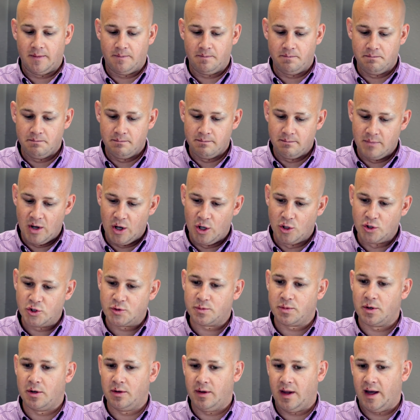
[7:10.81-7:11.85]

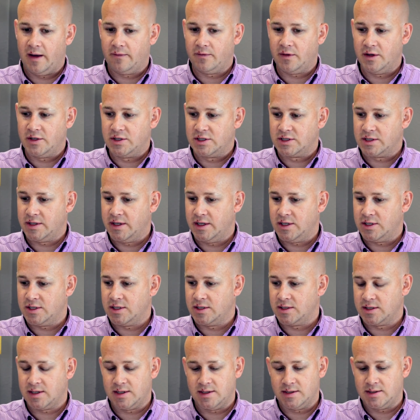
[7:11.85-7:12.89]
Most pro-life
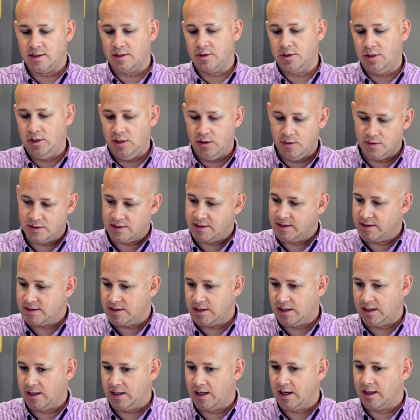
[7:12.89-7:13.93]
legislations, because they're useless
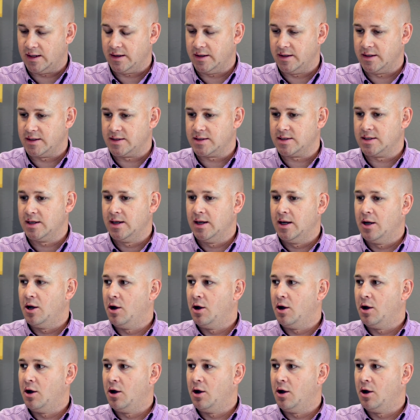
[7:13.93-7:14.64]
and gutless,